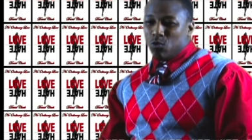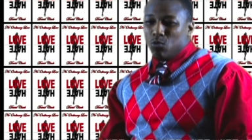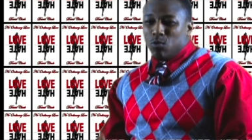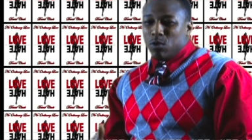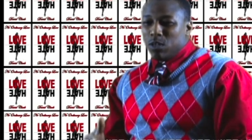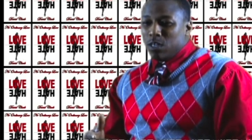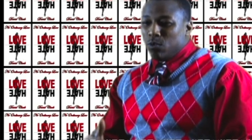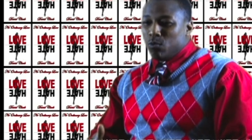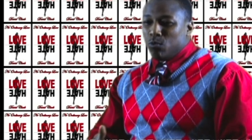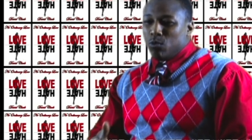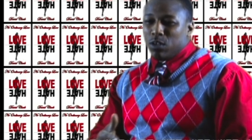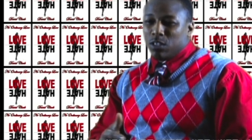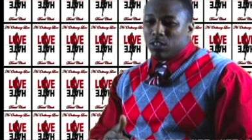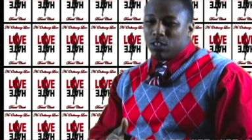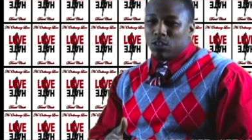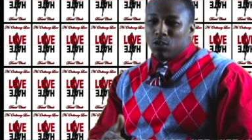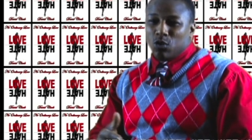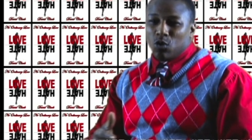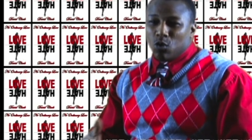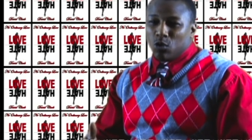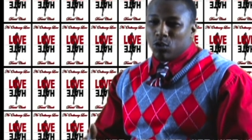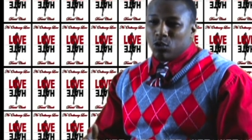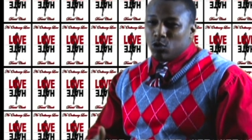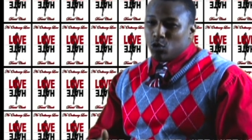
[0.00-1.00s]
Who wouldn't want to
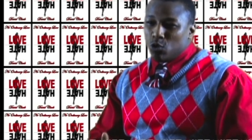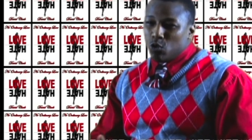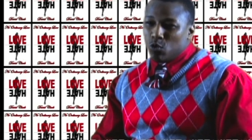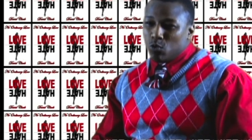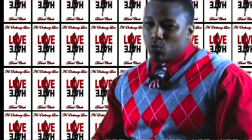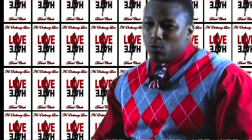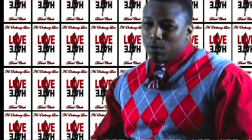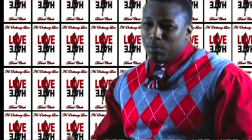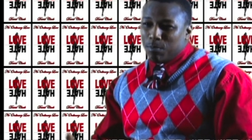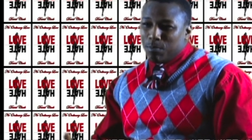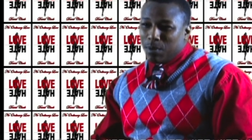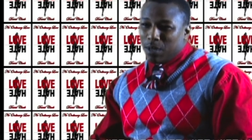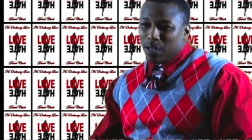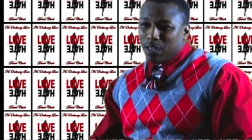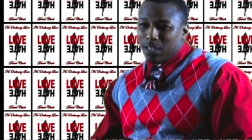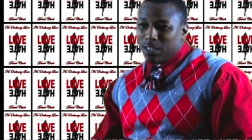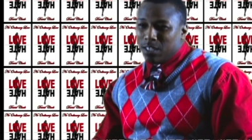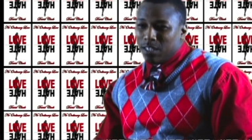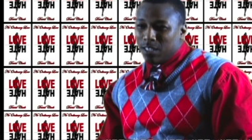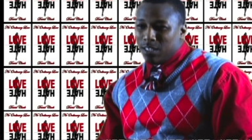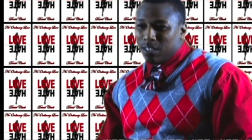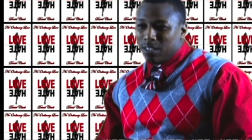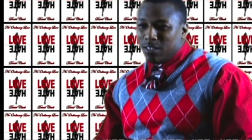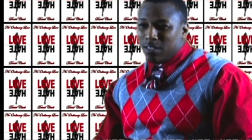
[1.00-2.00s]
know a dude with money?